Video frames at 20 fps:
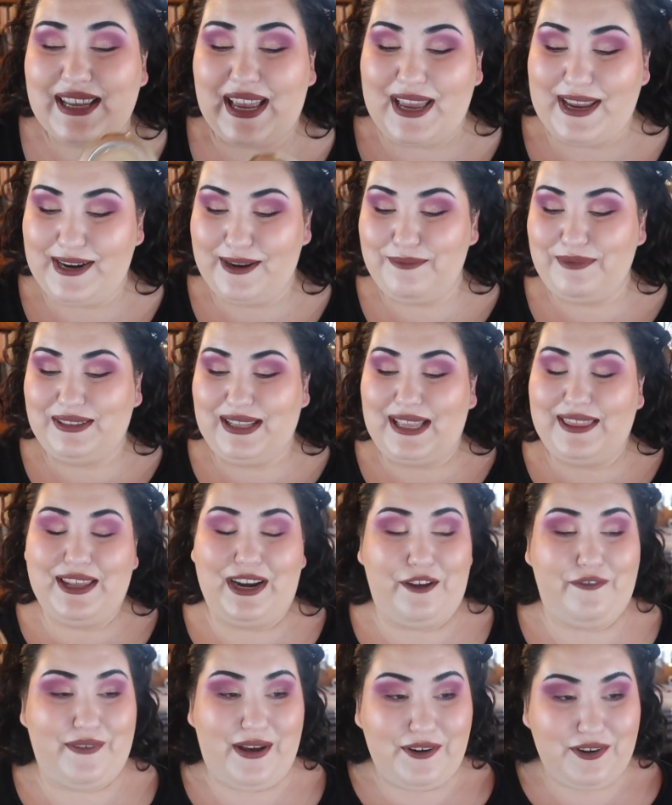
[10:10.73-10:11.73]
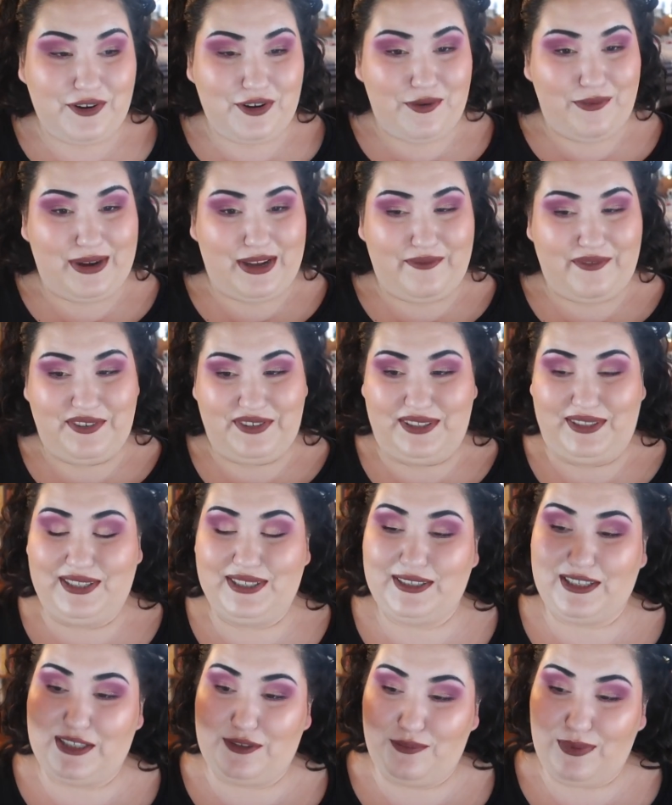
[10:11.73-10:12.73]
and I'm glad that I found a new way of using
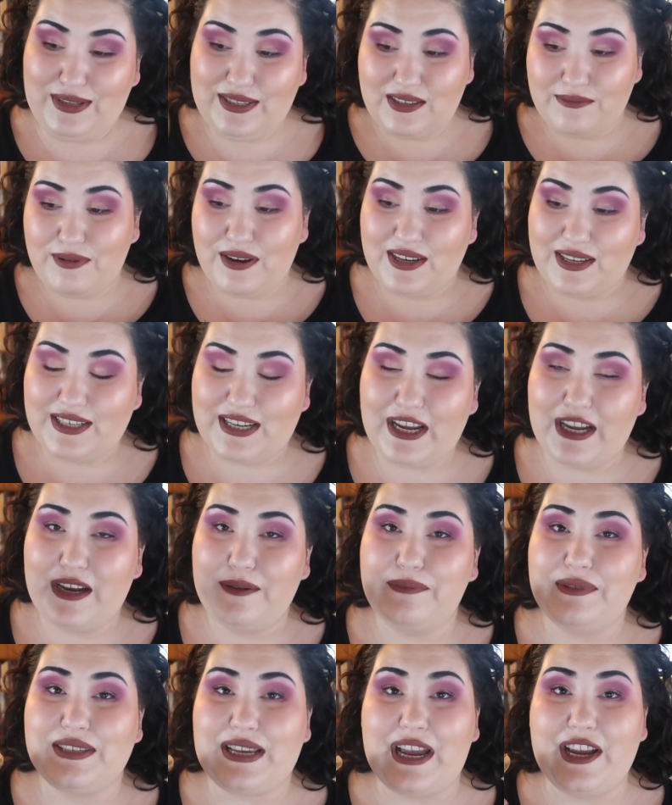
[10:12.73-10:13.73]
this because once upon a time